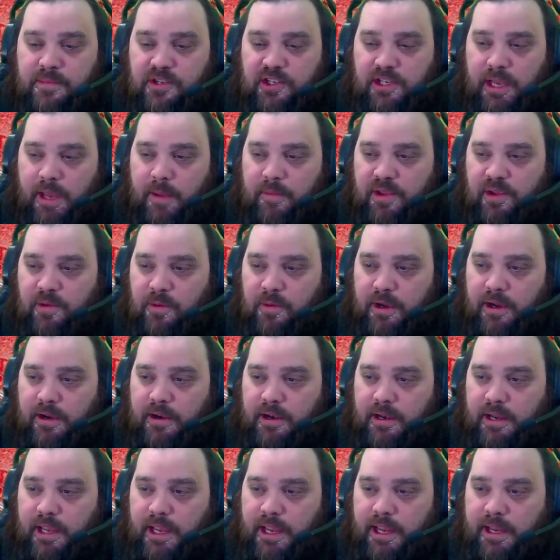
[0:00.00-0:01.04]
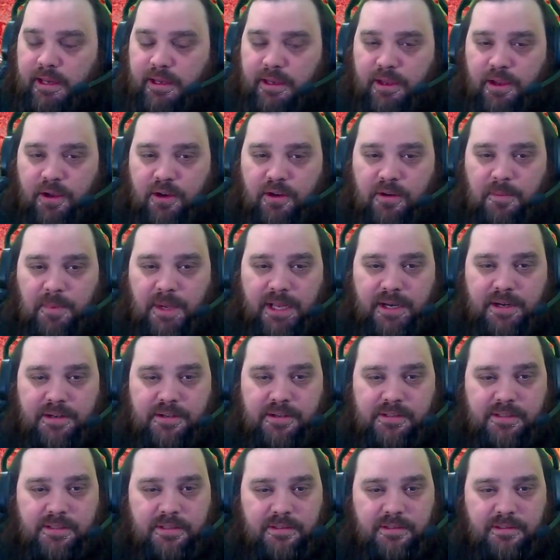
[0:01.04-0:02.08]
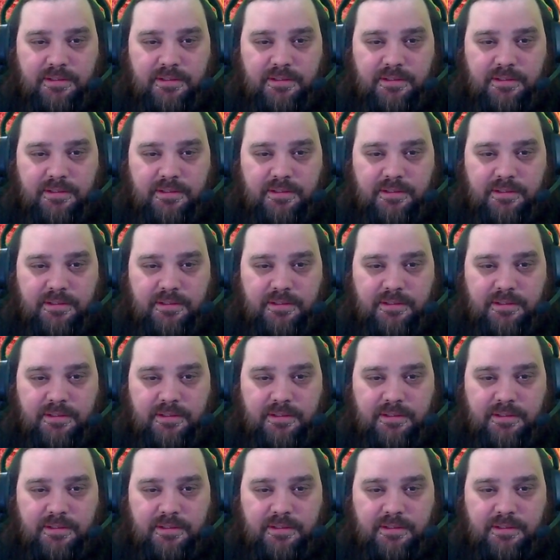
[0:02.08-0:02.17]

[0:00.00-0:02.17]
January, egg yolk butters.